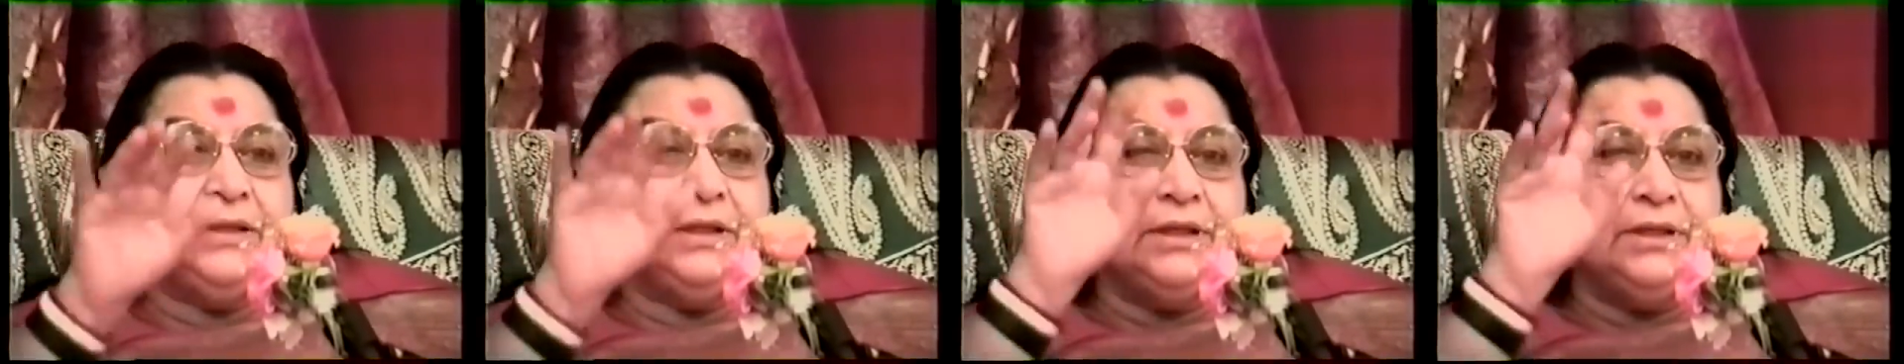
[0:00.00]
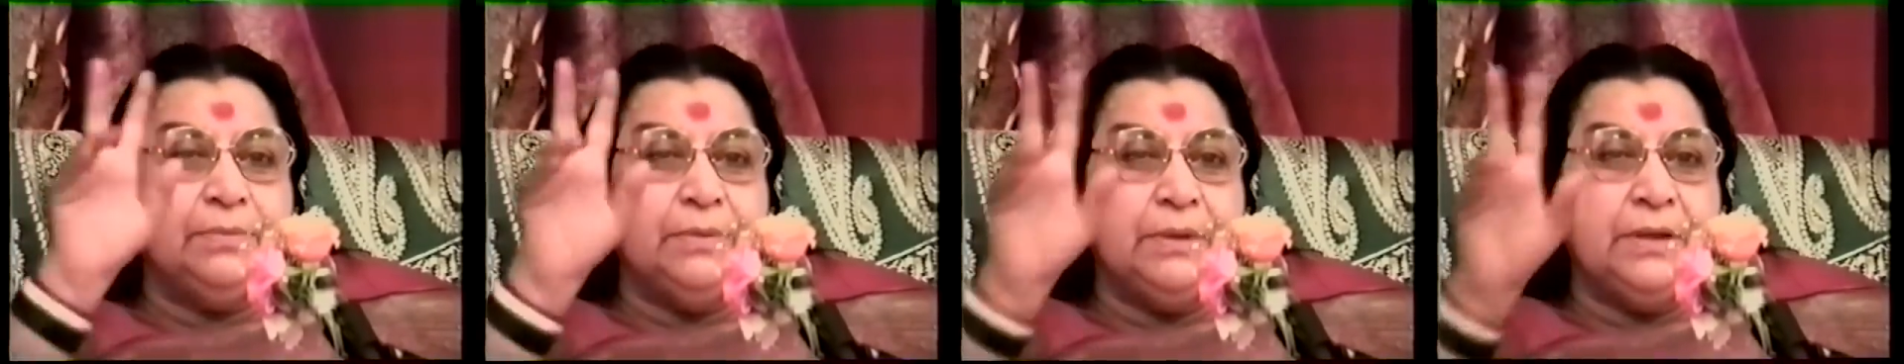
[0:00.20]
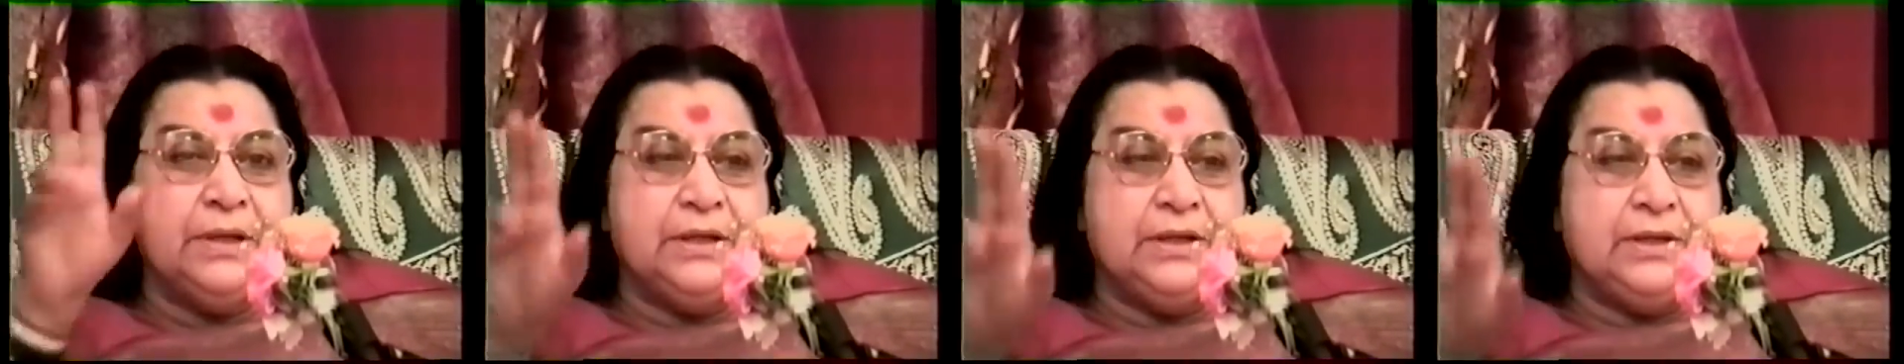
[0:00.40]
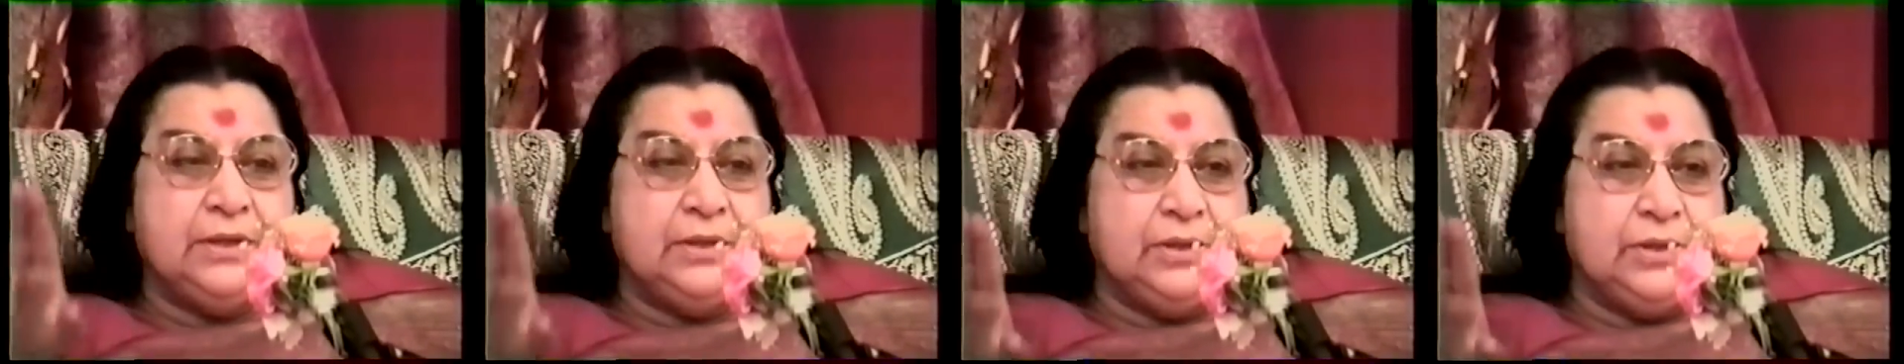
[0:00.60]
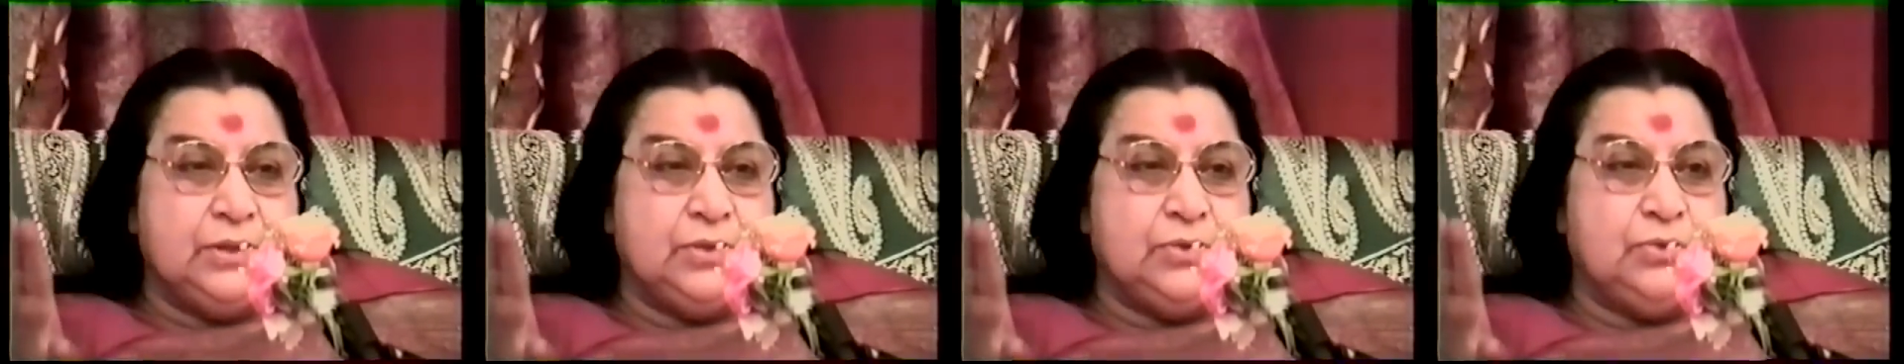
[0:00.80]
they'll spend it
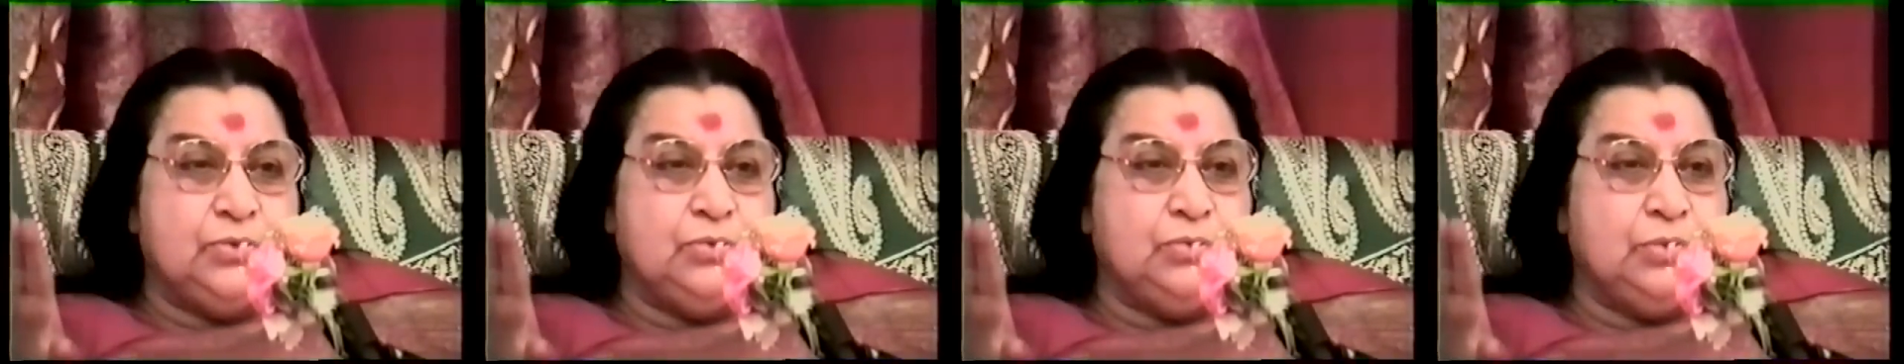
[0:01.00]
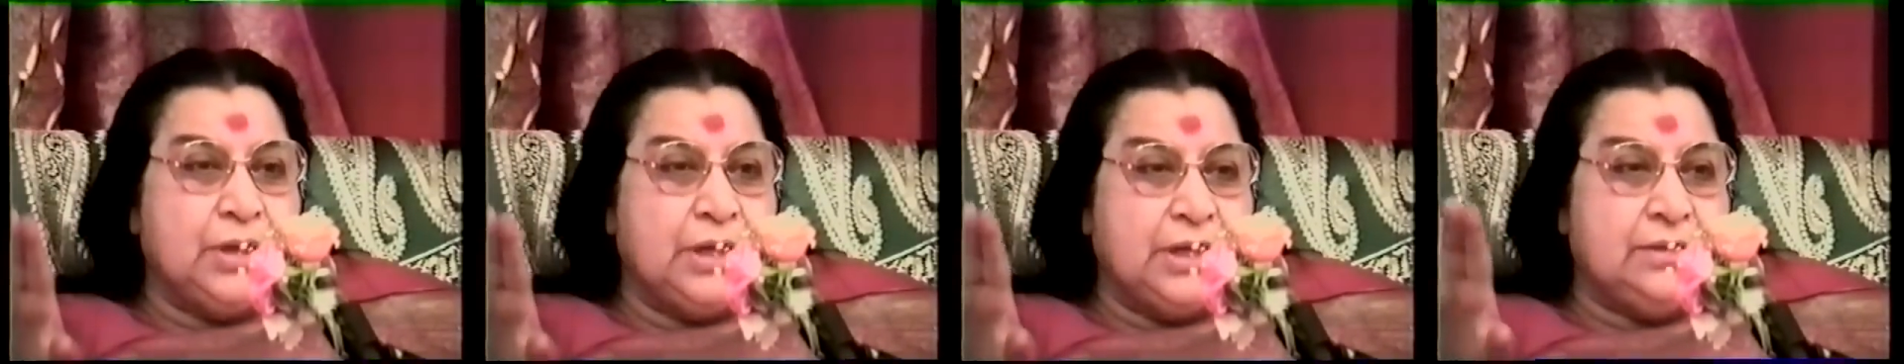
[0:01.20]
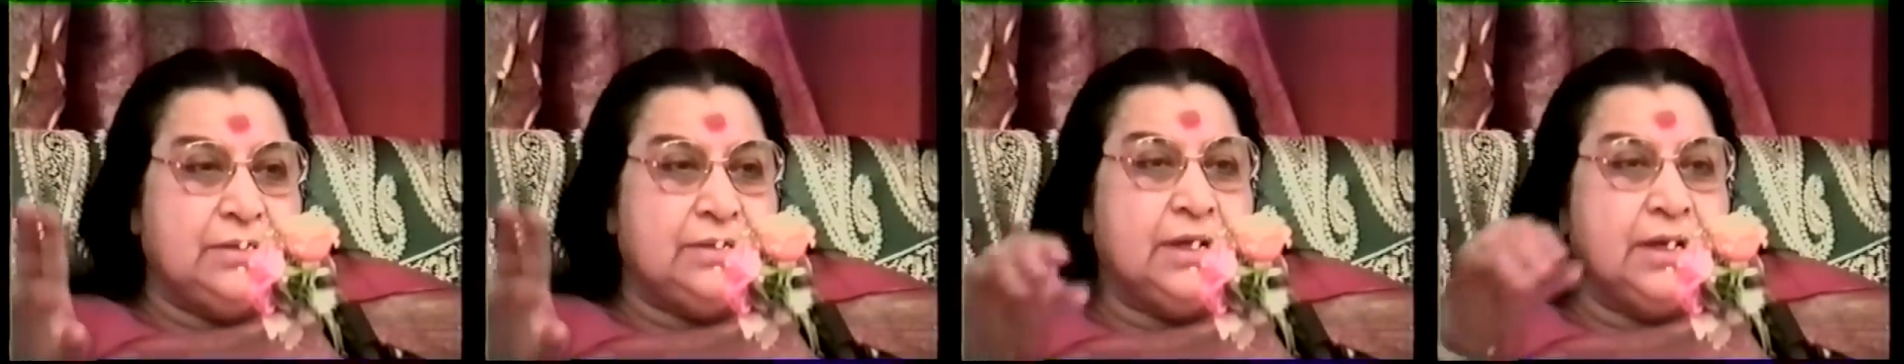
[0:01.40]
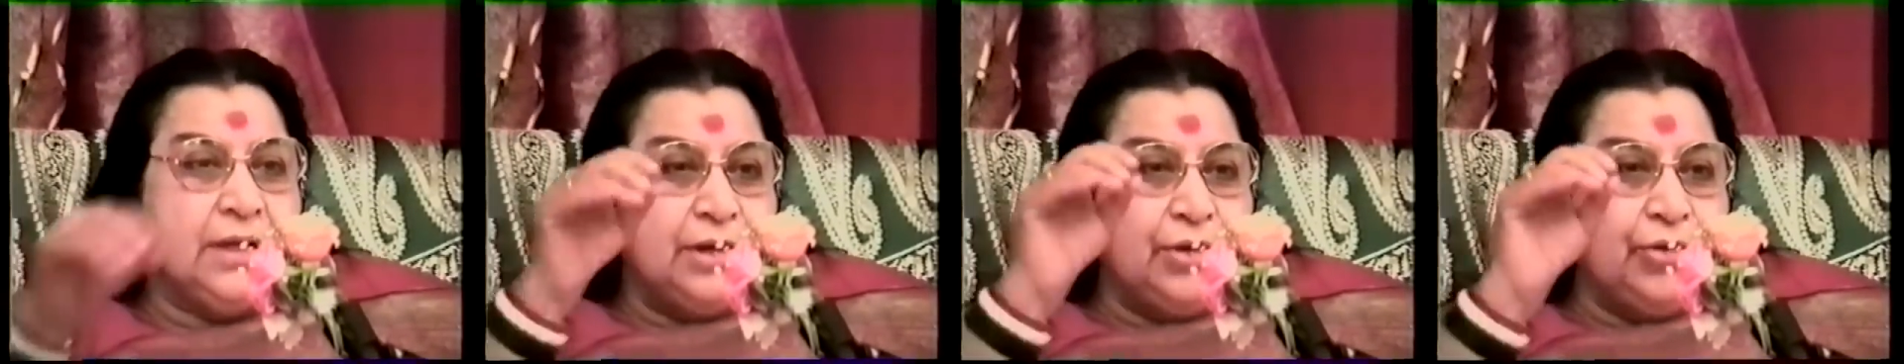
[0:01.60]
in these 2 days